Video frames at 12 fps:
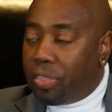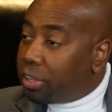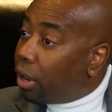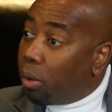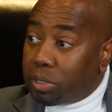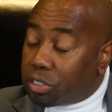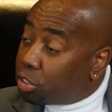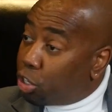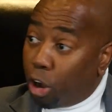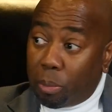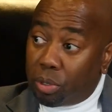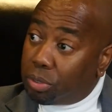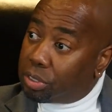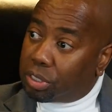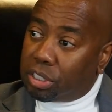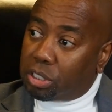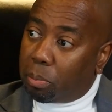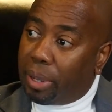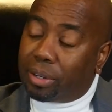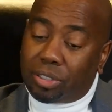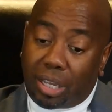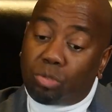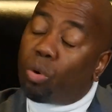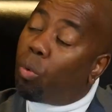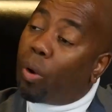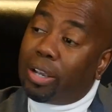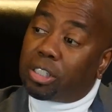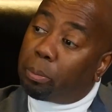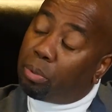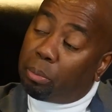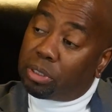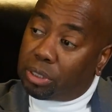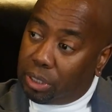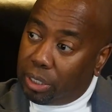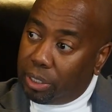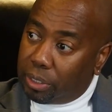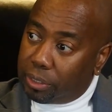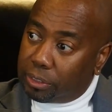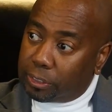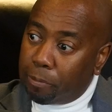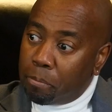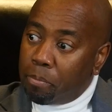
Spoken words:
They're always the terminal decision makers. That's what white supremacy is.